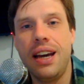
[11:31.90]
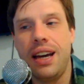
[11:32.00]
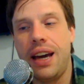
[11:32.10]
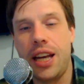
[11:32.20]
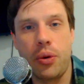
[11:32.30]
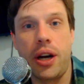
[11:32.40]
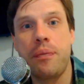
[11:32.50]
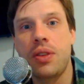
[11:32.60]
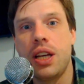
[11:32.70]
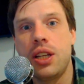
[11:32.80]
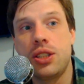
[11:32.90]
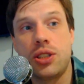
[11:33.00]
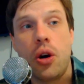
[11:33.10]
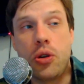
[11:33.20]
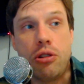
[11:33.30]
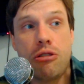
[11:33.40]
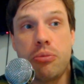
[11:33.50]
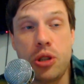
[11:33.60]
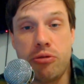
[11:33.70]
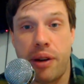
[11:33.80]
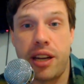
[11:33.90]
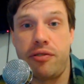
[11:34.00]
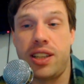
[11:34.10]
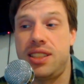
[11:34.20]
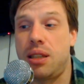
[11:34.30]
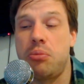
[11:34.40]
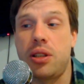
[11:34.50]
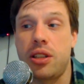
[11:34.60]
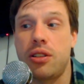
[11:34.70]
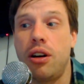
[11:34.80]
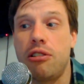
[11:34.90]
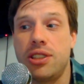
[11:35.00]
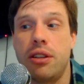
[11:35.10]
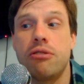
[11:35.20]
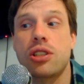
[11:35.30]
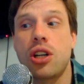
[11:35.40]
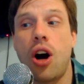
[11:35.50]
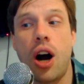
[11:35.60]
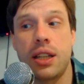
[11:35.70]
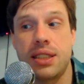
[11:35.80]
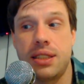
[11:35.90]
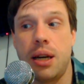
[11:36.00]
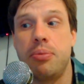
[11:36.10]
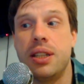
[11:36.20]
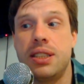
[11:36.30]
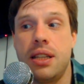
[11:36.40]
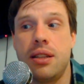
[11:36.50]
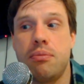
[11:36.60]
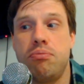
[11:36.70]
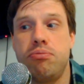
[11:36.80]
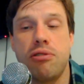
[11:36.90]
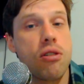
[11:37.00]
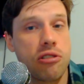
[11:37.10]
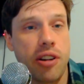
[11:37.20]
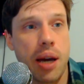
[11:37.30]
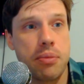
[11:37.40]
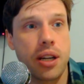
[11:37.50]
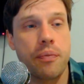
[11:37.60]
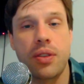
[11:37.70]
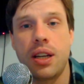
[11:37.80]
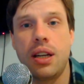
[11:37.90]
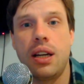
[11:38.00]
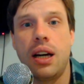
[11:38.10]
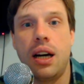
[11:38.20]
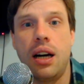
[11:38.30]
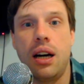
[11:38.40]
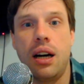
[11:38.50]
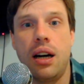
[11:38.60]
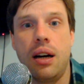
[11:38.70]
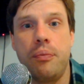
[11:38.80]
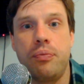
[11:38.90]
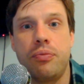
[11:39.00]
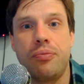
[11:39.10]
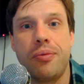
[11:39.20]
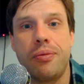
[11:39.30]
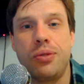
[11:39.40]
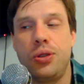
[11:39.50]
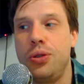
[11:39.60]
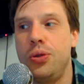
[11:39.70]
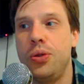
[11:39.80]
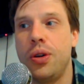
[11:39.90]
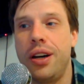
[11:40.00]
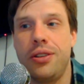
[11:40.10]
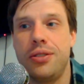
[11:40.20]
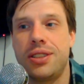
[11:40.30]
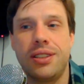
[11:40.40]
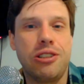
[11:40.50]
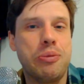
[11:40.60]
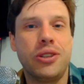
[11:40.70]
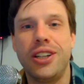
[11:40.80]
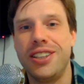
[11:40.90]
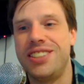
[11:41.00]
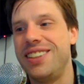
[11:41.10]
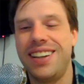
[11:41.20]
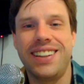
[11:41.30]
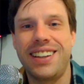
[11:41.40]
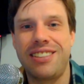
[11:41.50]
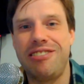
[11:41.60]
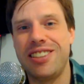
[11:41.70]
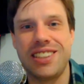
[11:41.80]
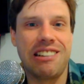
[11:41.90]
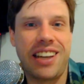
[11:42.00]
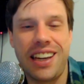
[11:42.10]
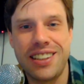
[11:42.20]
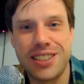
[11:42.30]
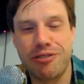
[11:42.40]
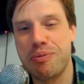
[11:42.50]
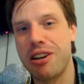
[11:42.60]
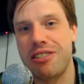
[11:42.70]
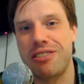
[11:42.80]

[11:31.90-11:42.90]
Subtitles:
Anyway, so you're manifesting $1 million. Now, there's a concept. It's in the programming. To use the terminology that like Chris Arcanis from our